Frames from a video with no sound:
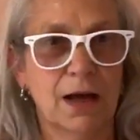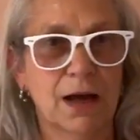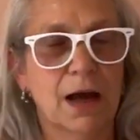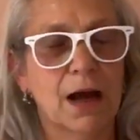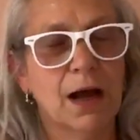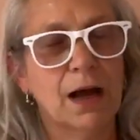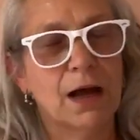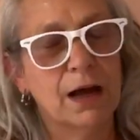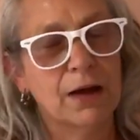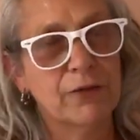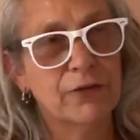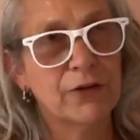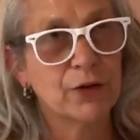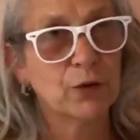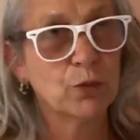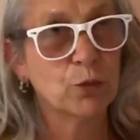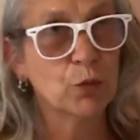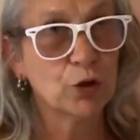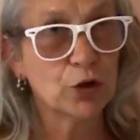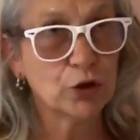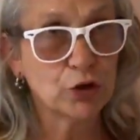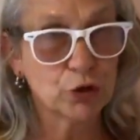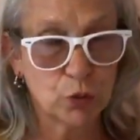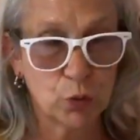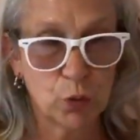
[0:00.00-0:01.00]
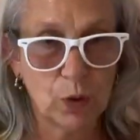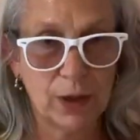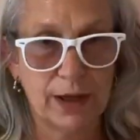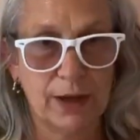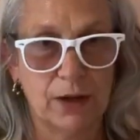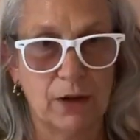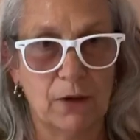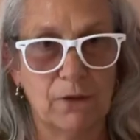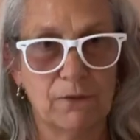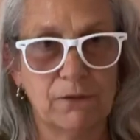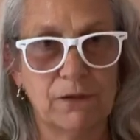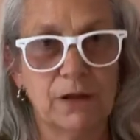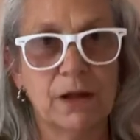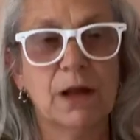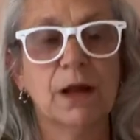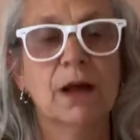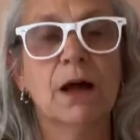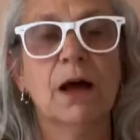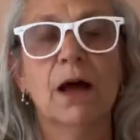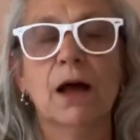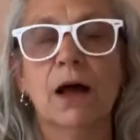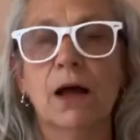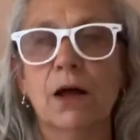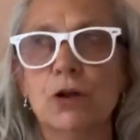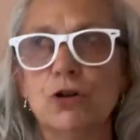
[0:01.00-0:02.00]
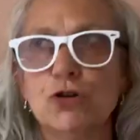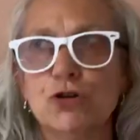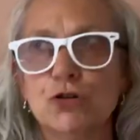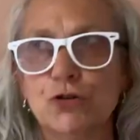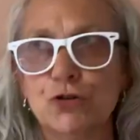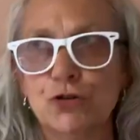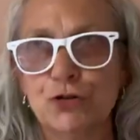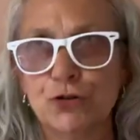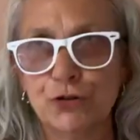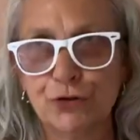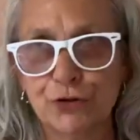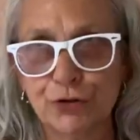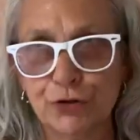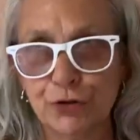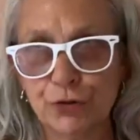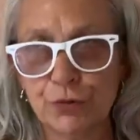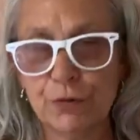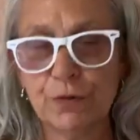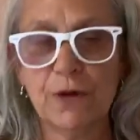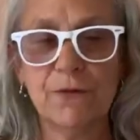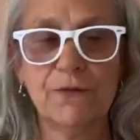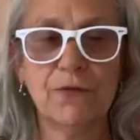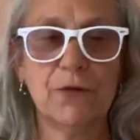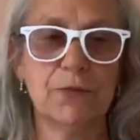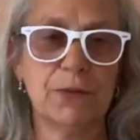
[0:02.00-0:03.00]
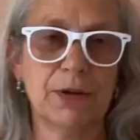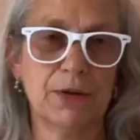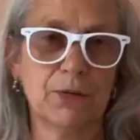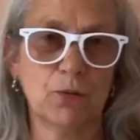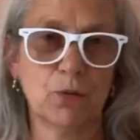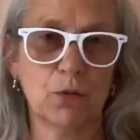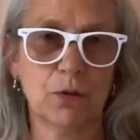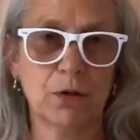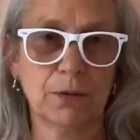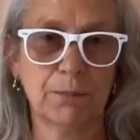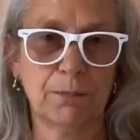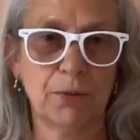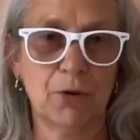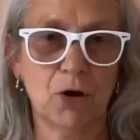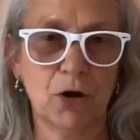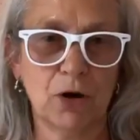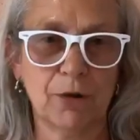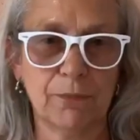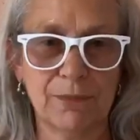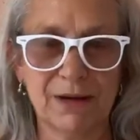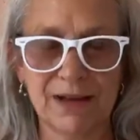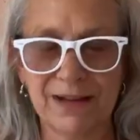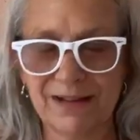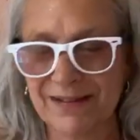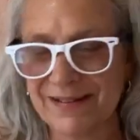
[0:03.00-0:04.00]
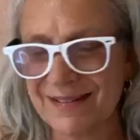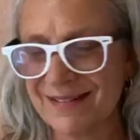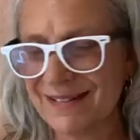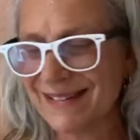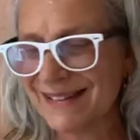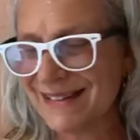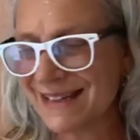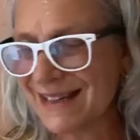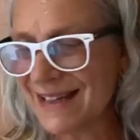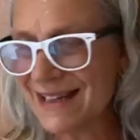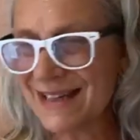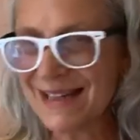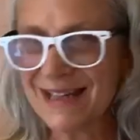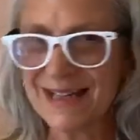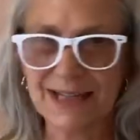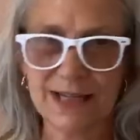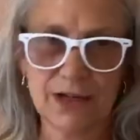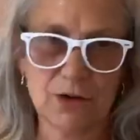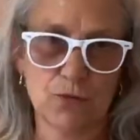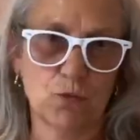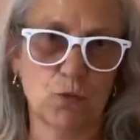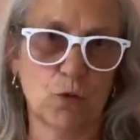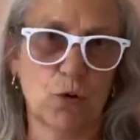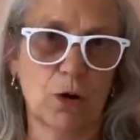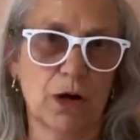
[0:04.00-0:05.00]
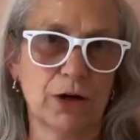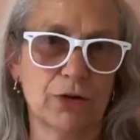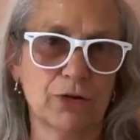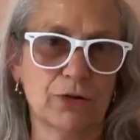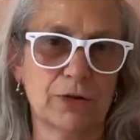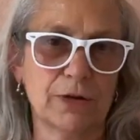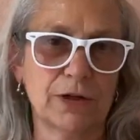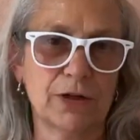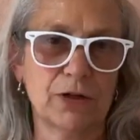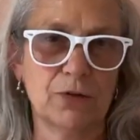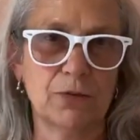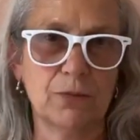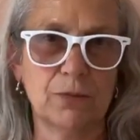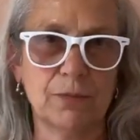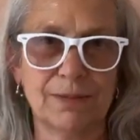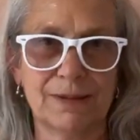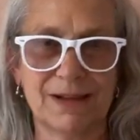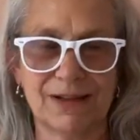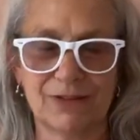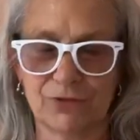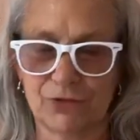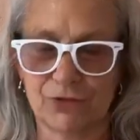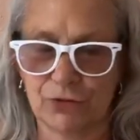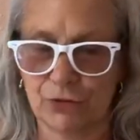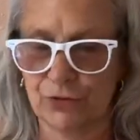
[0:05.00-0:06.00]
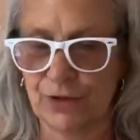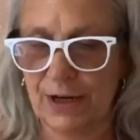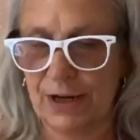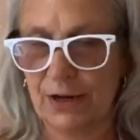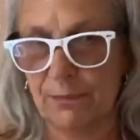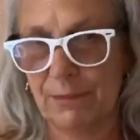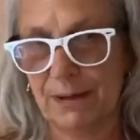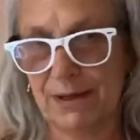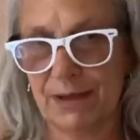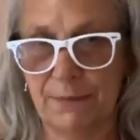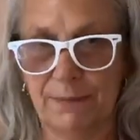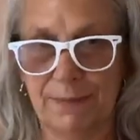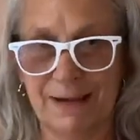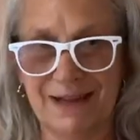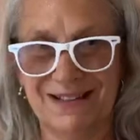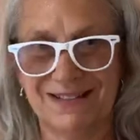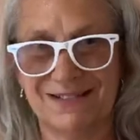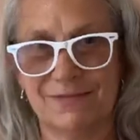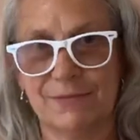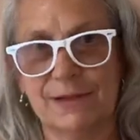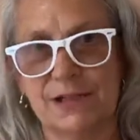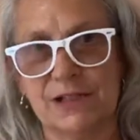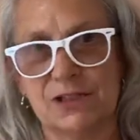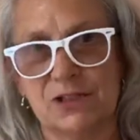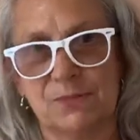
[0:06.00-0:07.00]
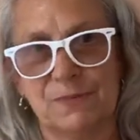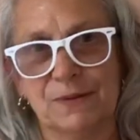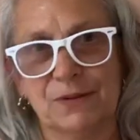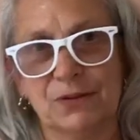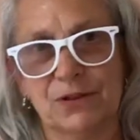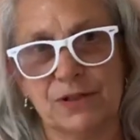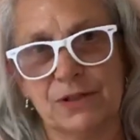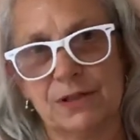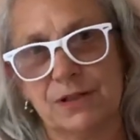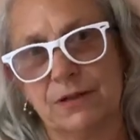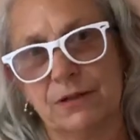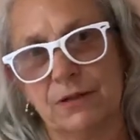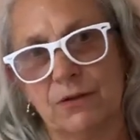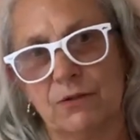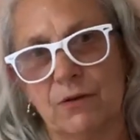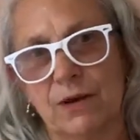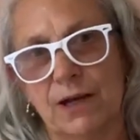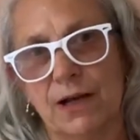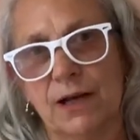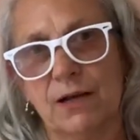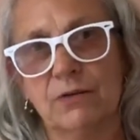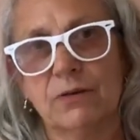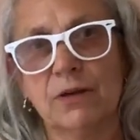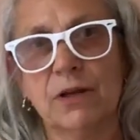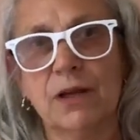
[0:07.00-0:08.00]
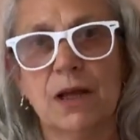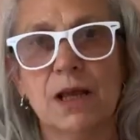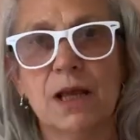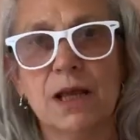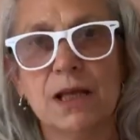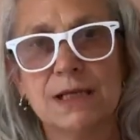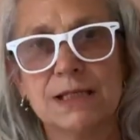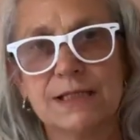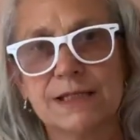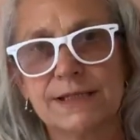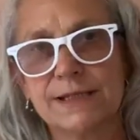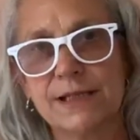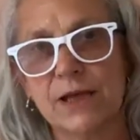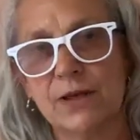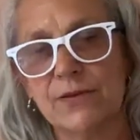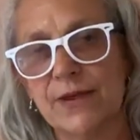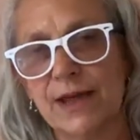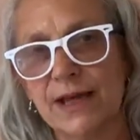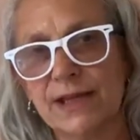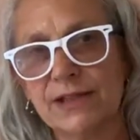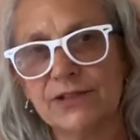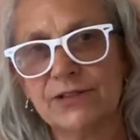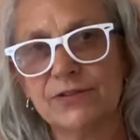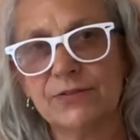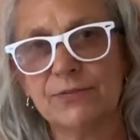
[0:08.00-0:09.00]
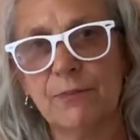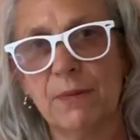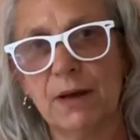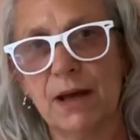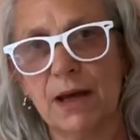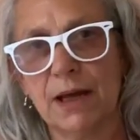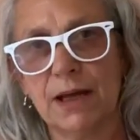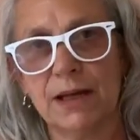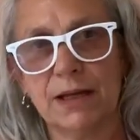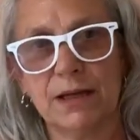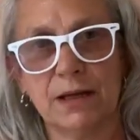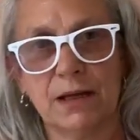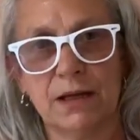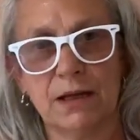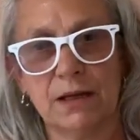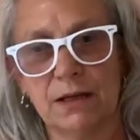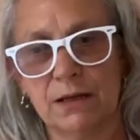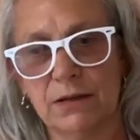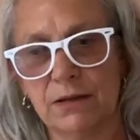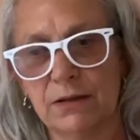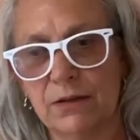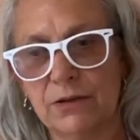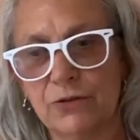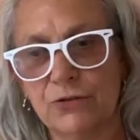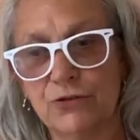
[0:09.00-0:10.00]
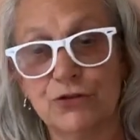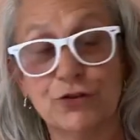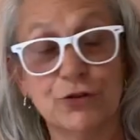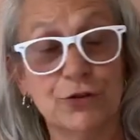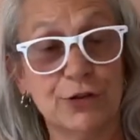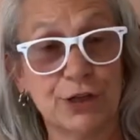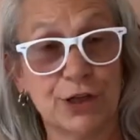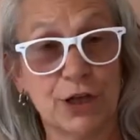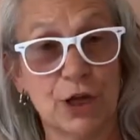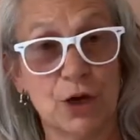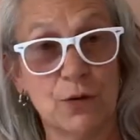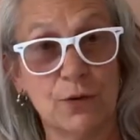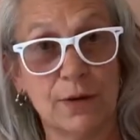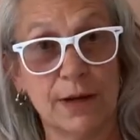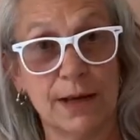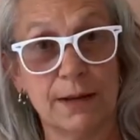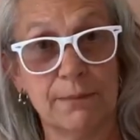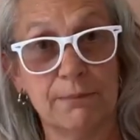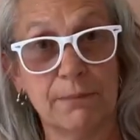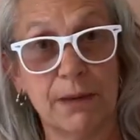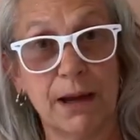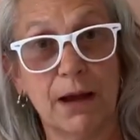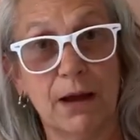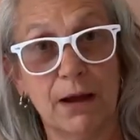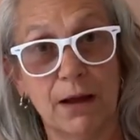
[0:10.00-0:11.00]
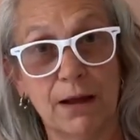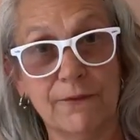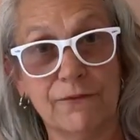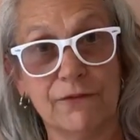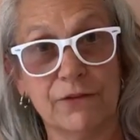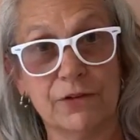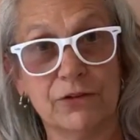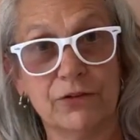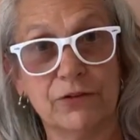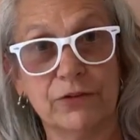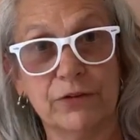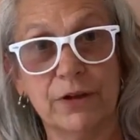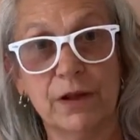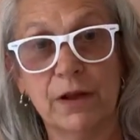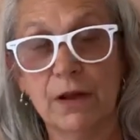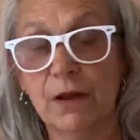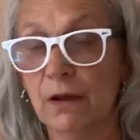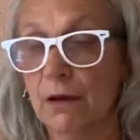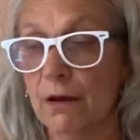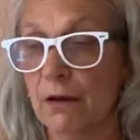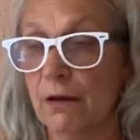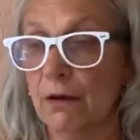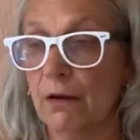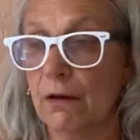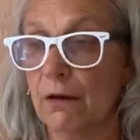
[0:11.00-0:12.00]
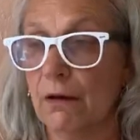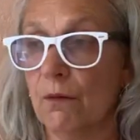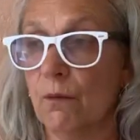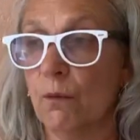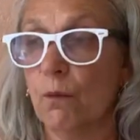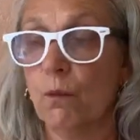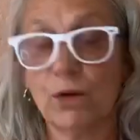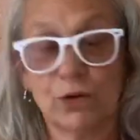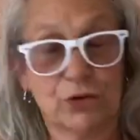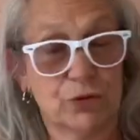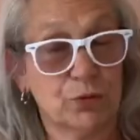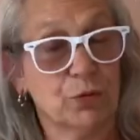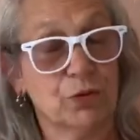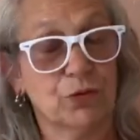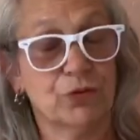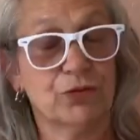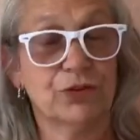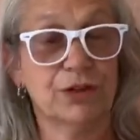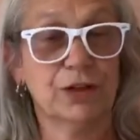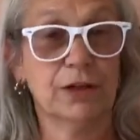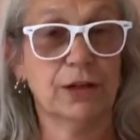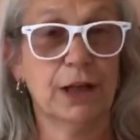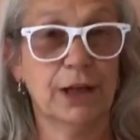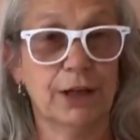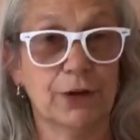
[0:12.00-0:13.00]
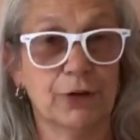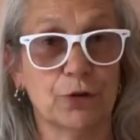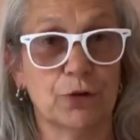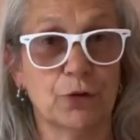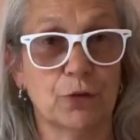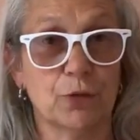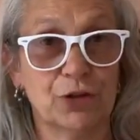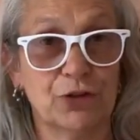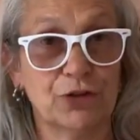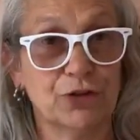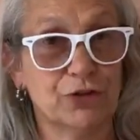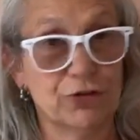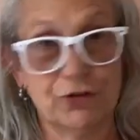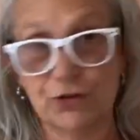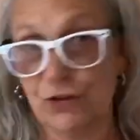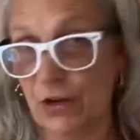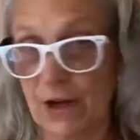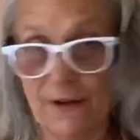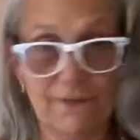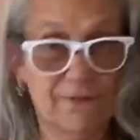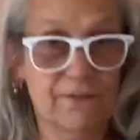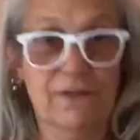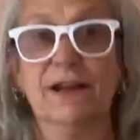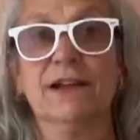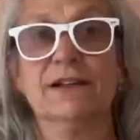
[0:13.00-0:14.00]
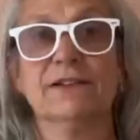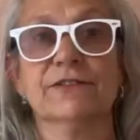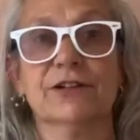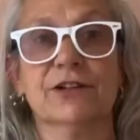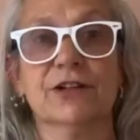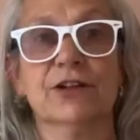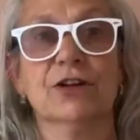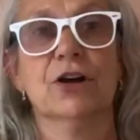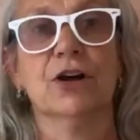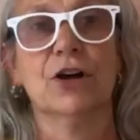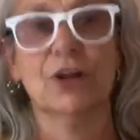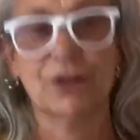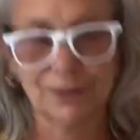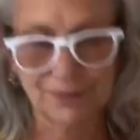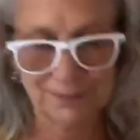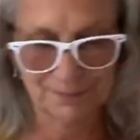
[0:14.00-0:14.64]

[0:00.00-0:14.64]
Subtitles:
There were 12. 2 of them that were apartments tend to get water in them because they're down by the basement. It's built into the ground. So that's my studio and my office, which we'll see later, which is not fancy at all.